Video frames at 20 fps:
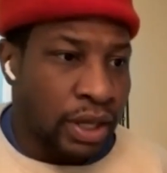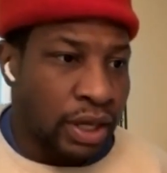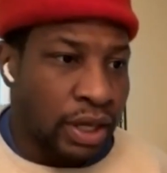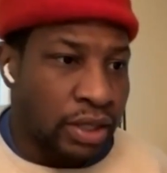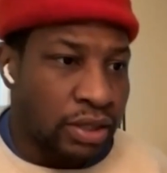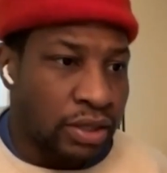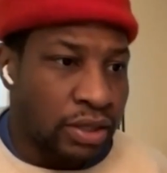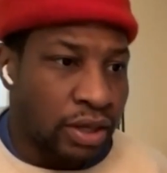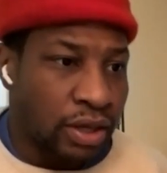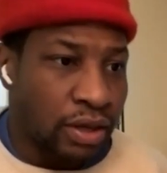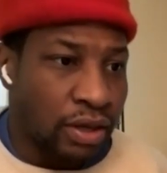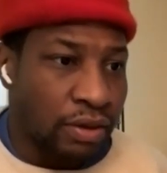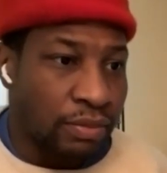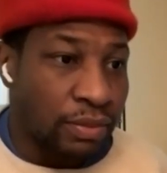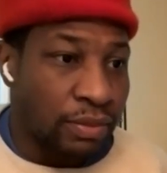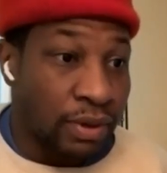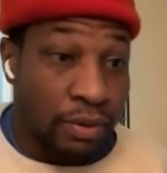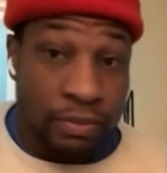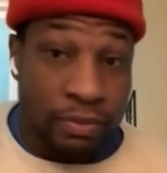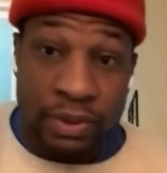And
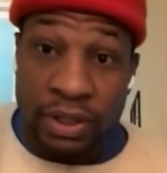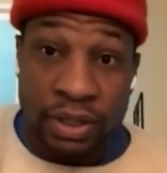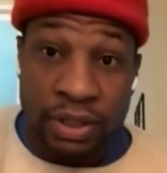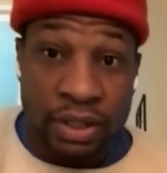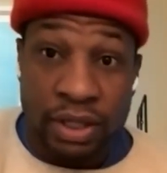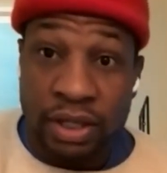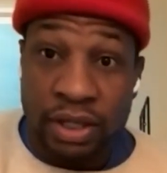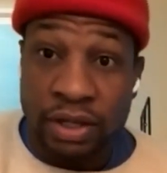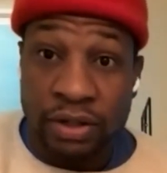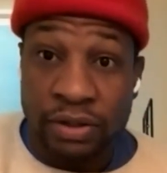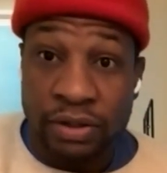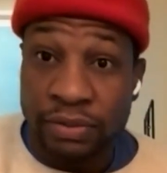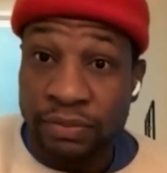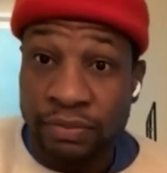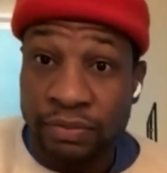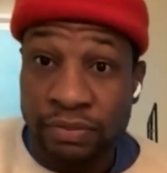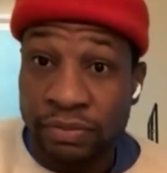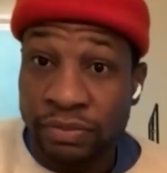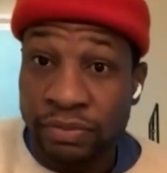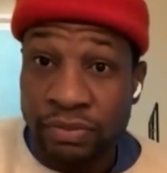um, we hit a gear.
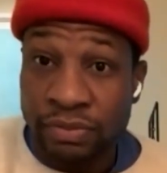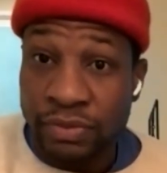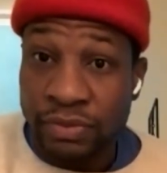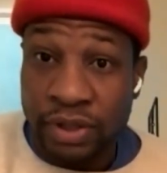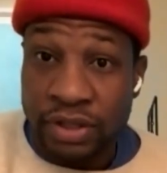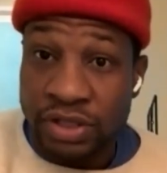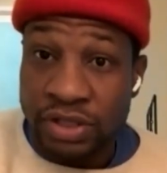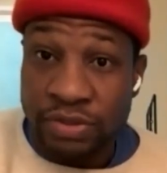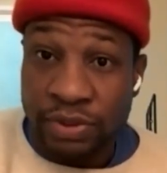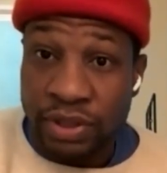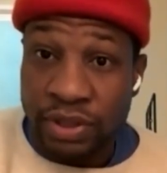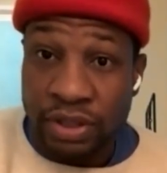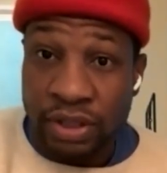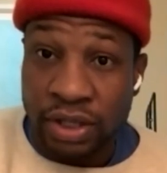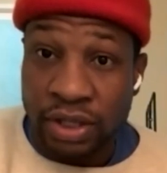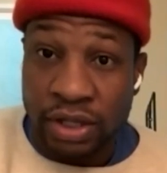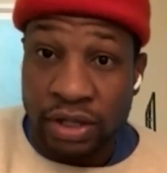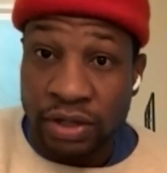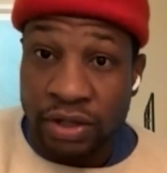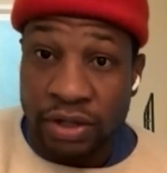The instrument hit
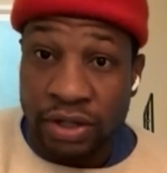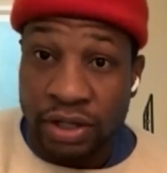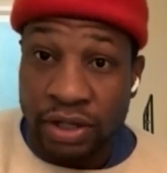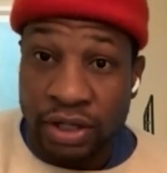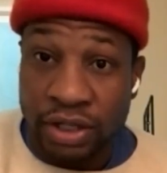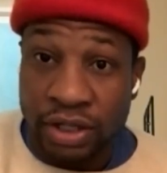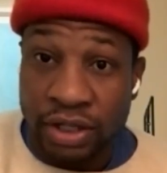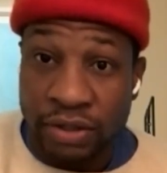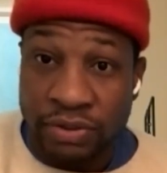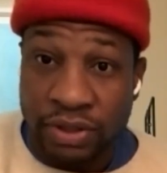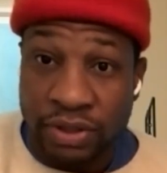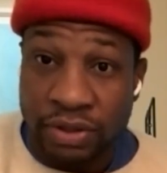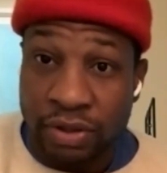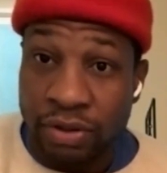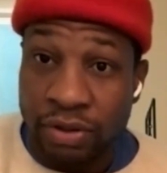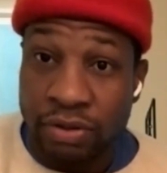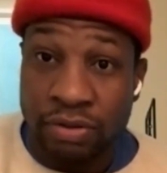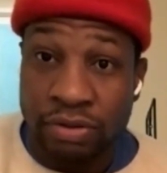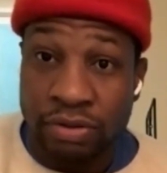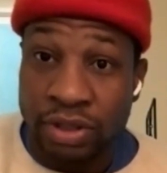a gear. And I was like,
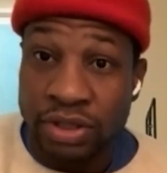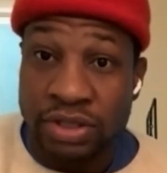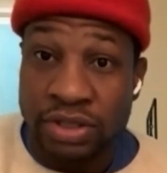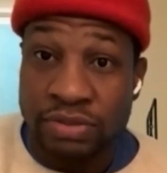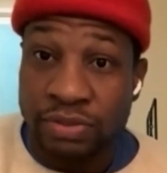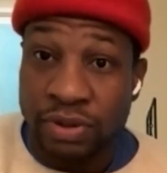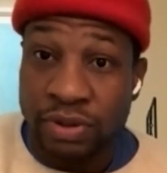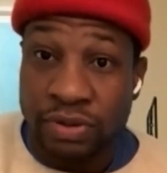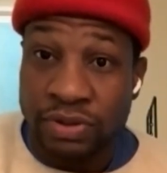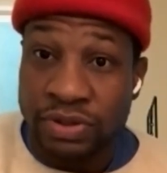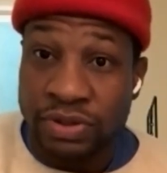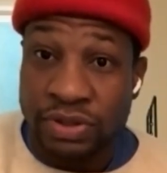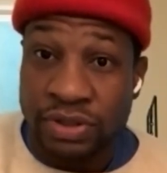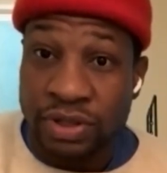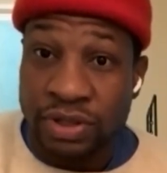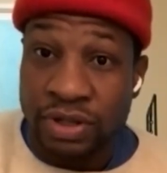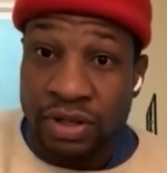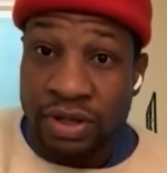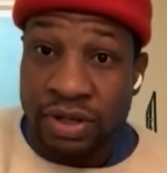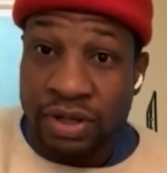holy smokes.
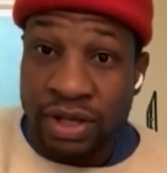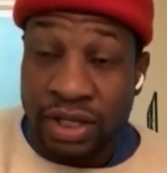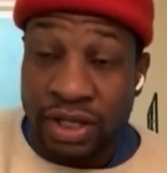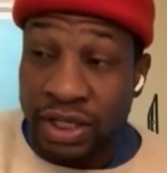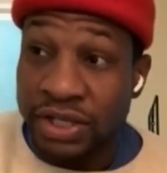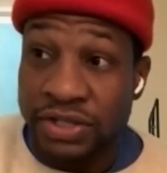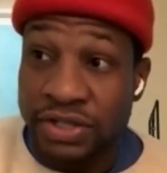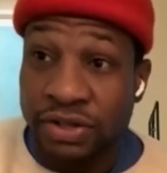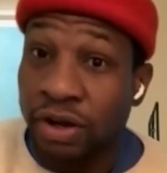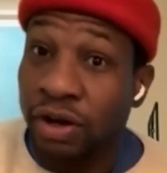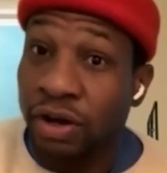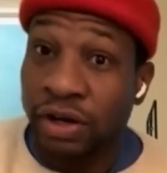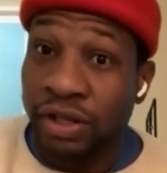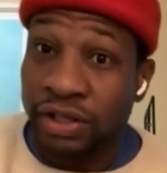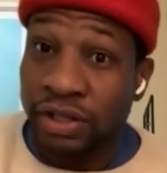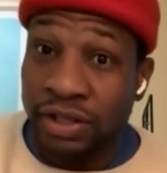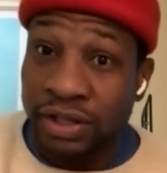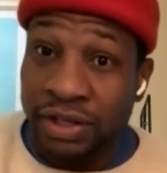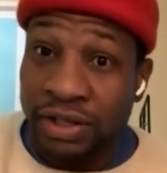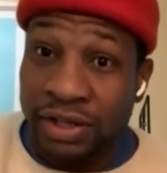And he saw
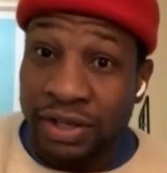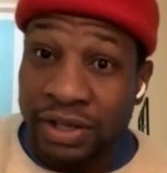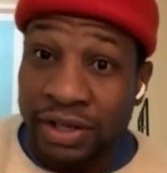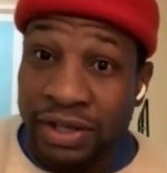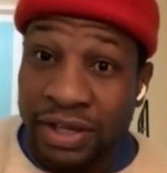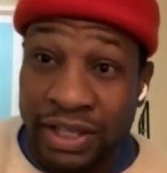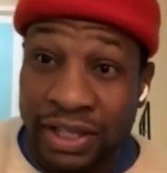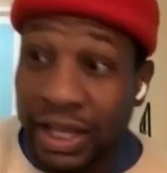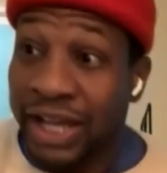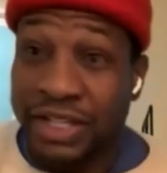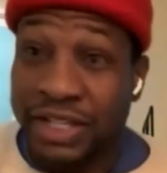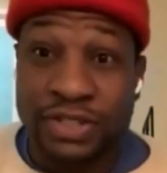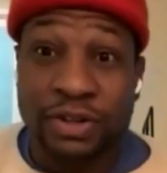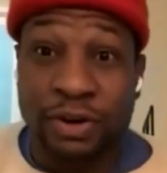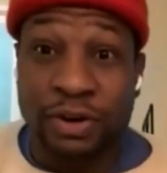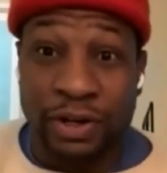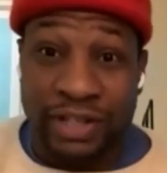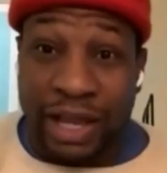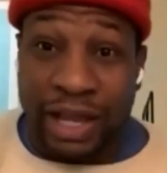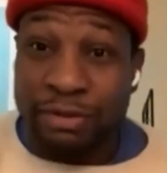it. And I
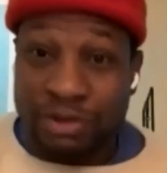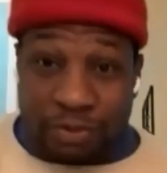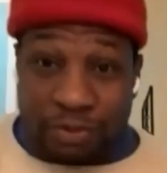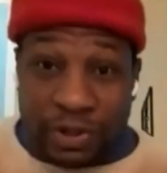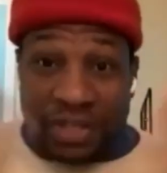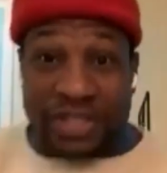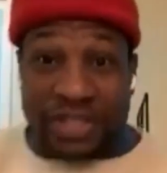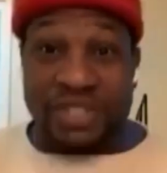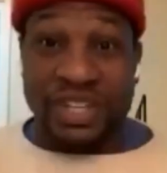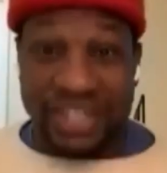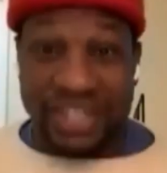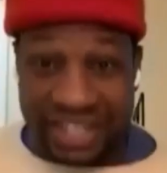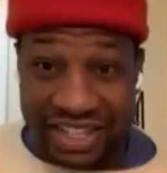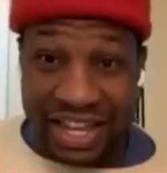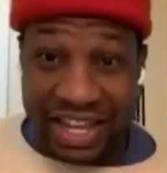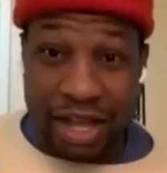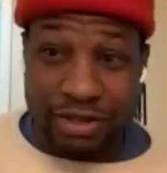saw it. I was witnessing it.